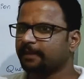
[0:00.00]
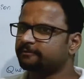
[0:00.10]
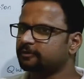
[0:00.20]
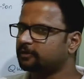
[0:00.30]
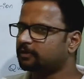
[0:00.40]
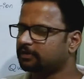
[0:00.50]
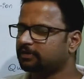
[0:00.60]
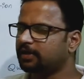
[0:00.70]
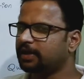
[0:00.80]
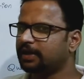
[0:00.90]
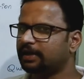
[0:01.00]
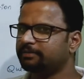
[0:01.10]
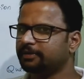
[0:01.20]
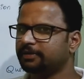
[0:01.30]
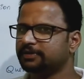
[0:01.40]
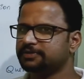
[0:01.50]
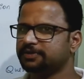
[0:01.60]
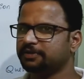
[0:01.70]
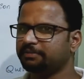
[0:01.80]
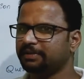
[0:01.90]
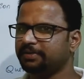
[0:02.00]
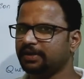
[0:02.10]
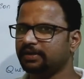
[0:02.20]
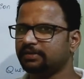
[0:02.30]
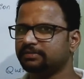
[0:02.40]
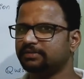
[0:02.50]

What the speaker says: would not really help you, because maybe